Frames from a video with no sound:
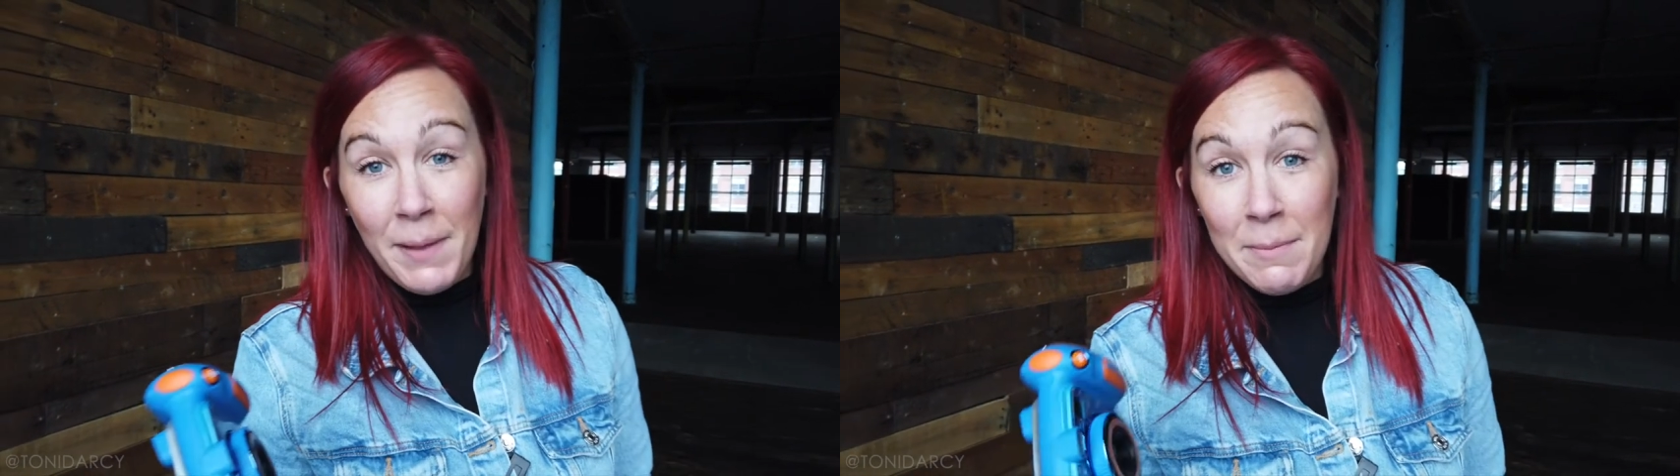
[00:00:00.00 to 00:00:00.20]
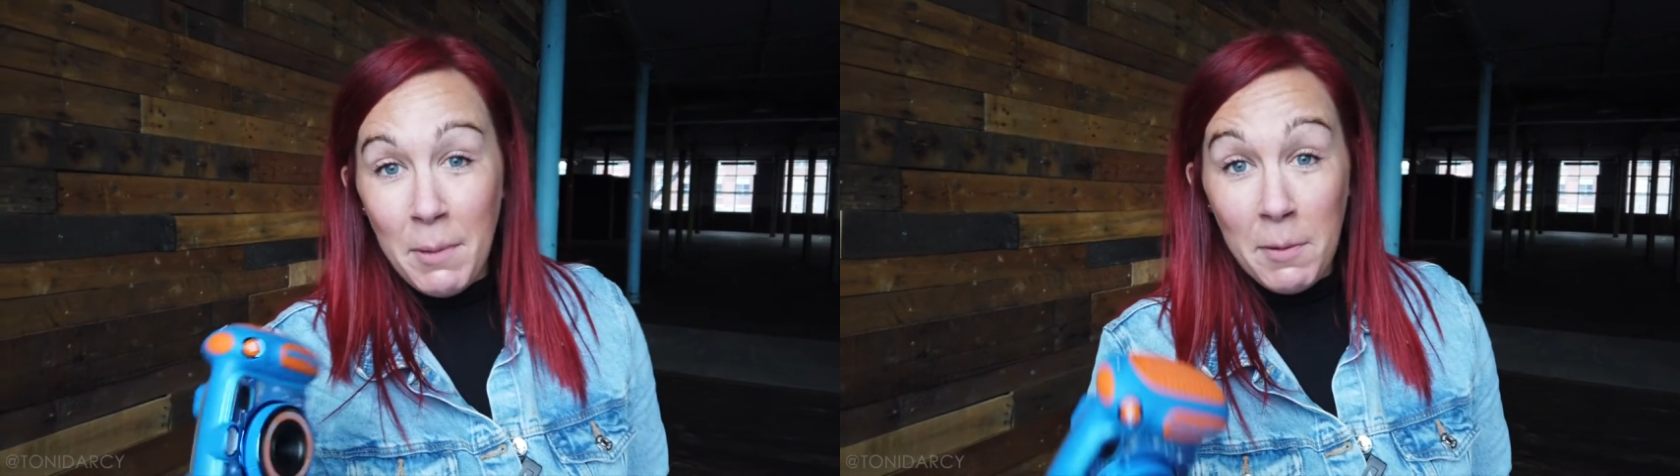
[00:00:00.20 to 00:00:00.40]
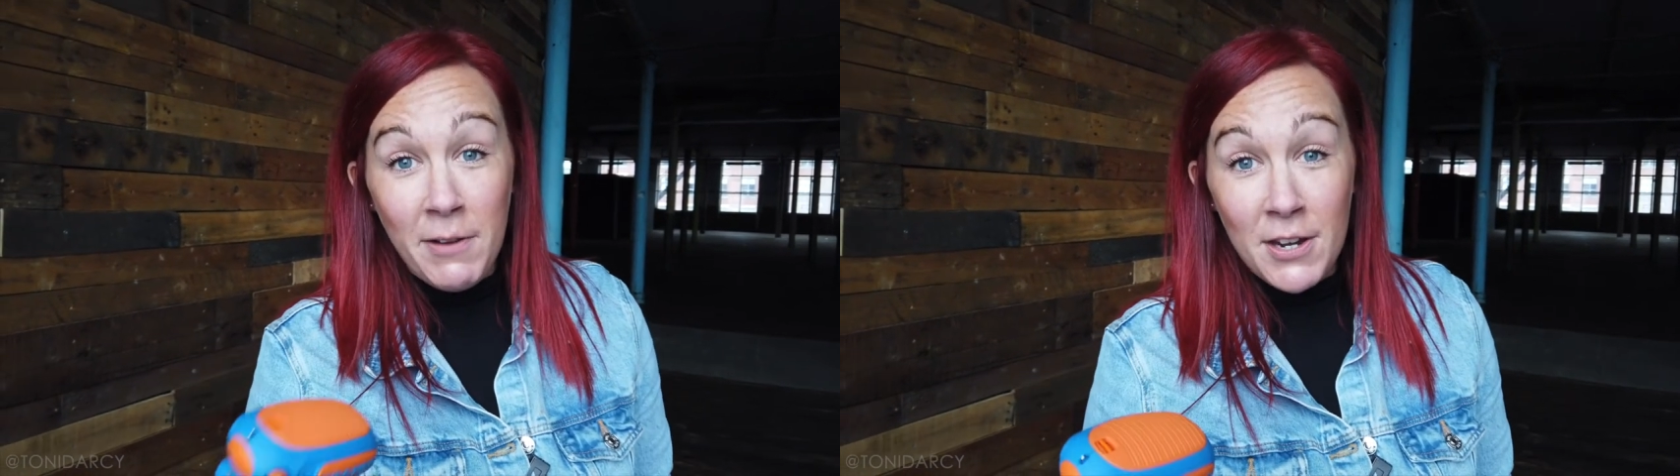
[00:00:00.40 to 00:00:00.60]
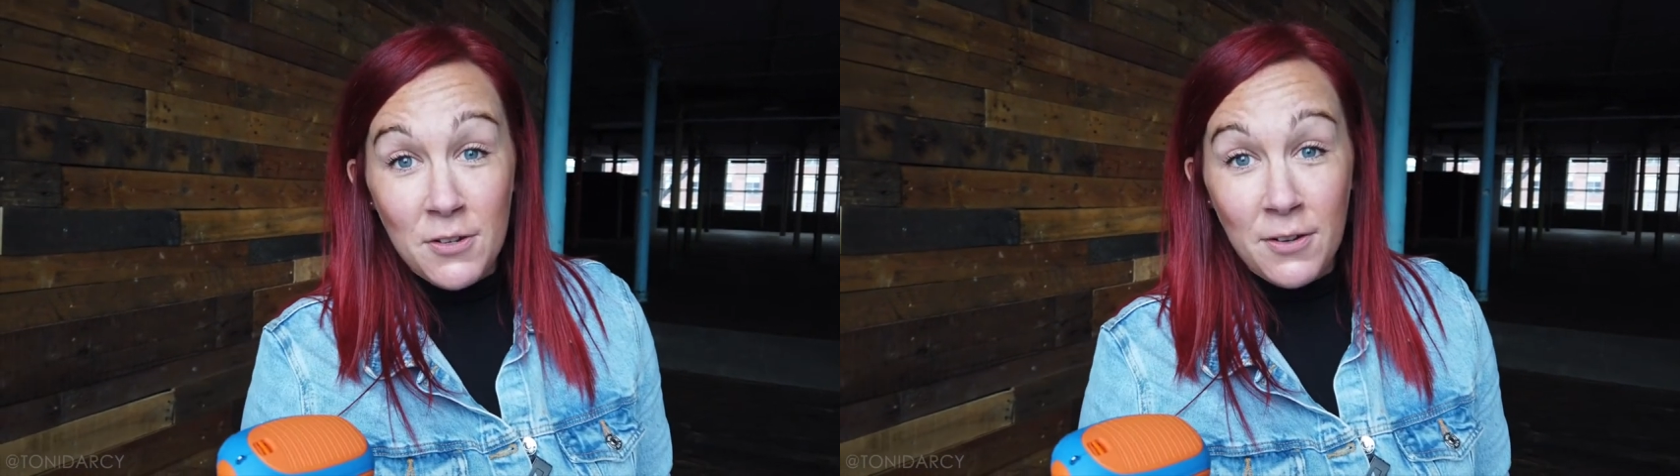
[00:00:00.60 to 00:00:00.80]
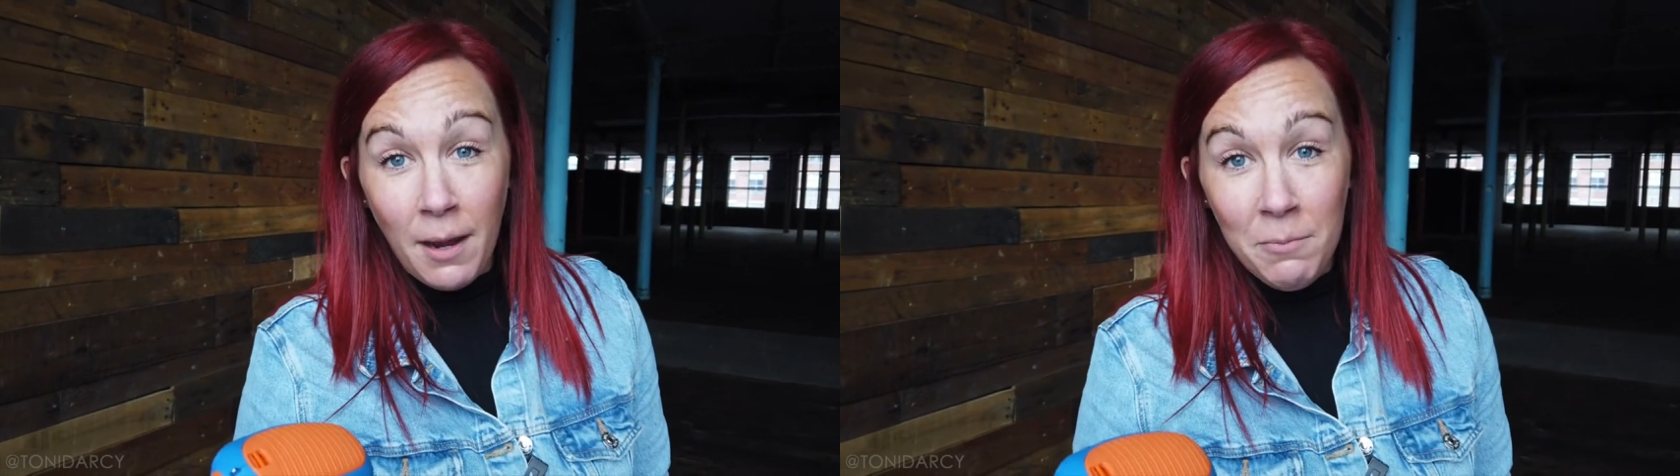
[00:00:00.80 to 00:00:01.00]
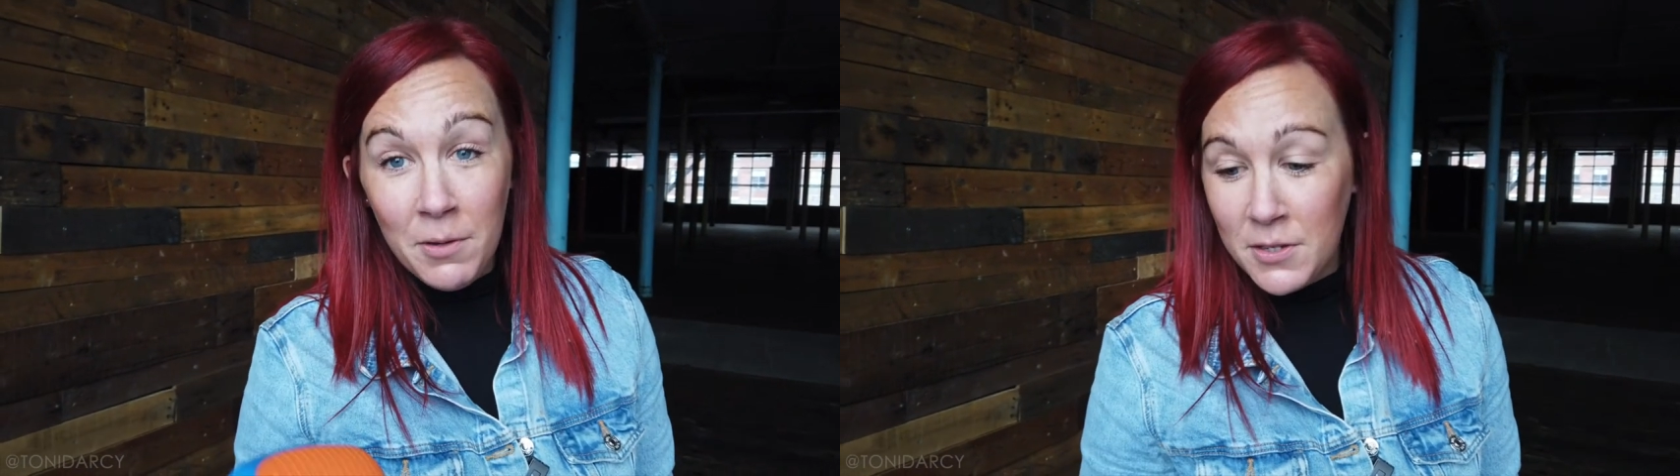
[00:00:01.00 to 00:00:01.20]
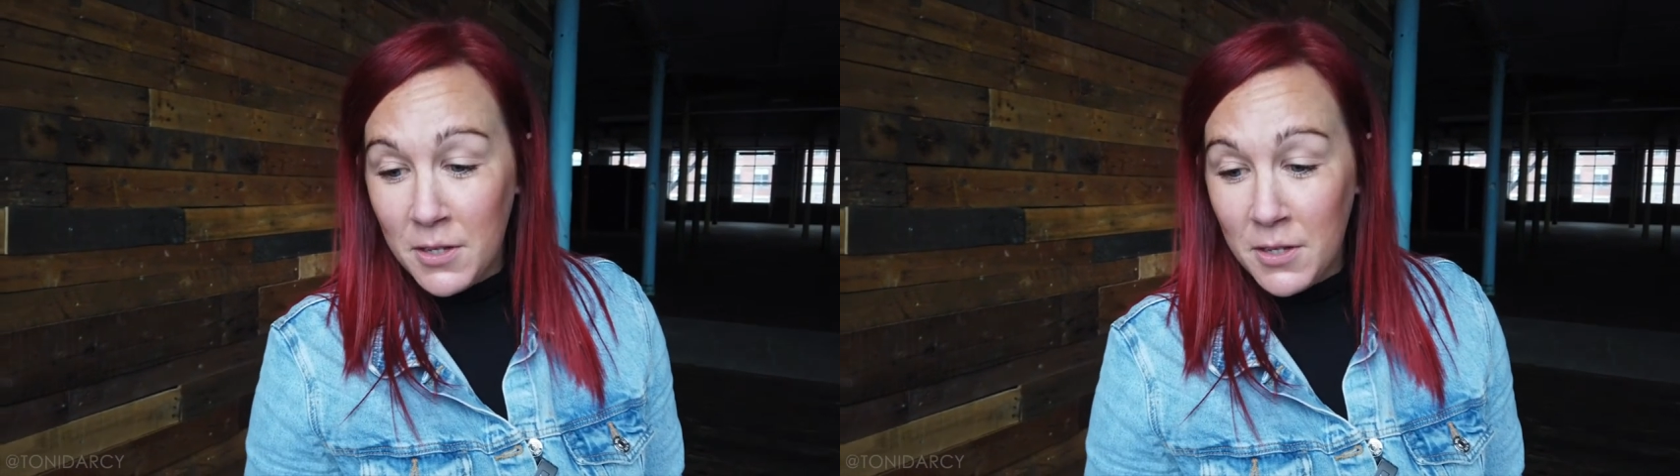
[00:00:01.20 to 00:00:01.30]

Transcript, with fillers: beat my professional camera.